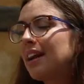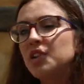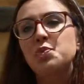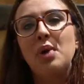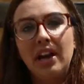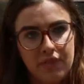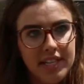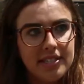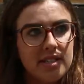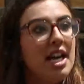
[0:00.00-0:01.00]
English
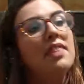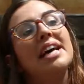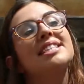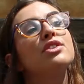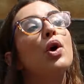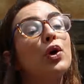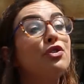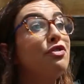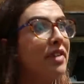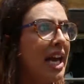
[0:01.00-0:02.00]
breakfast. That's an
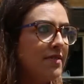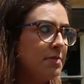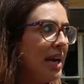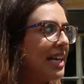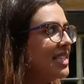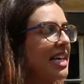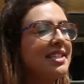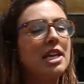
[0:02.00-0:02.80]
unflavoured black tea.